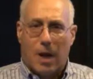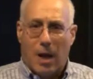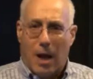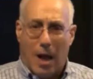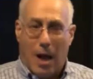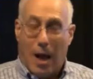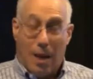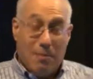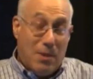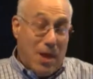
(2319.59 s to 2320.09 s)

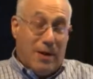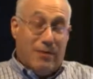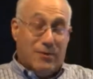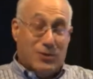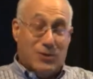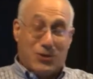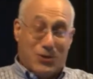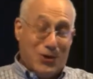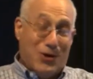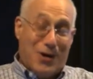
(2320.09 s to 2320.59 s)
I'm not even
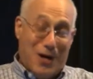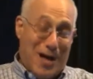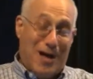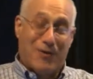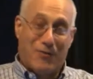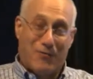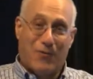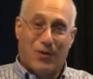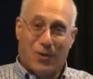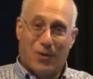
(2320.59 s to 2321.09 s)
sure how to
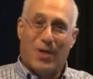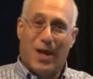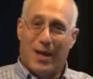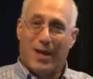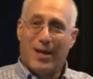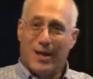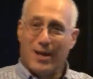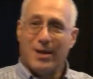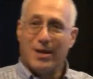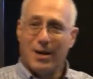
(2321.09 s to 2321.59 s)
fill that
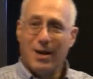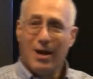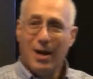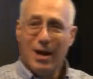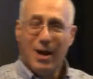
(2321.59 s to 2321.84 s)
in.